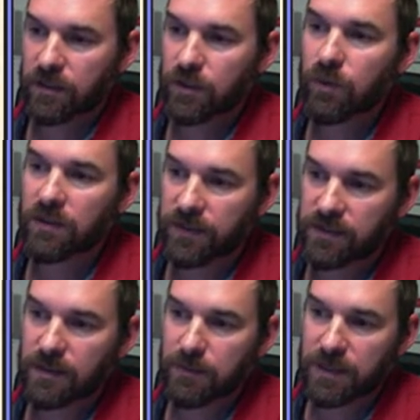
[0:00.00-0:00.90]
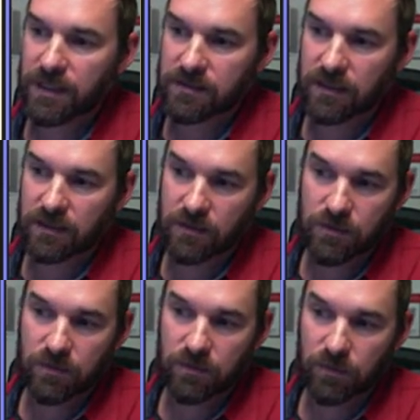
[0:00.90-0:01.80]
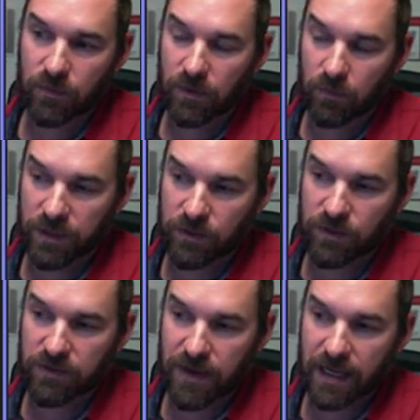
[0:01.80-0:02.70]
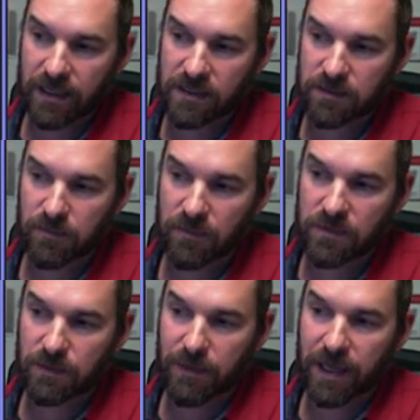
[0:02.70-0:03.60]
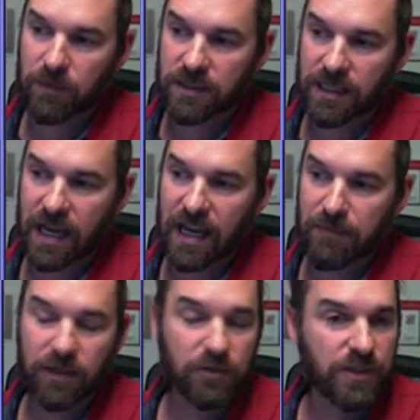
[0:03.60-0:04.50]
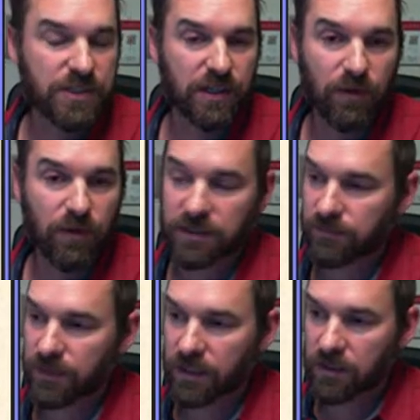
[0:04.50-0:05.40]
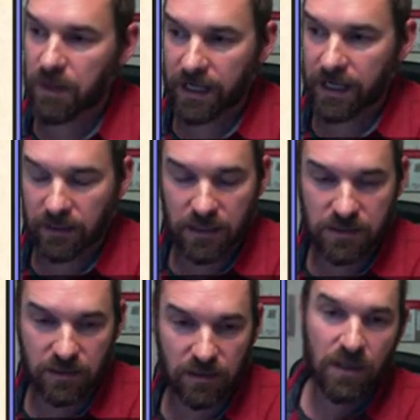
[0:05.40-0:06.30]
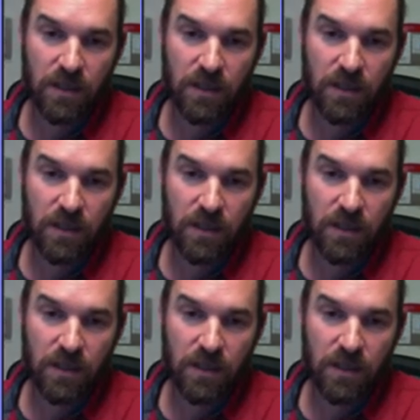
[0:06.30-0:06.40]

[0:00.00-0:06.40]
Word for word: you will see some of these that do we do in fact get some some animals that die of malnutrition in relatively good body condition.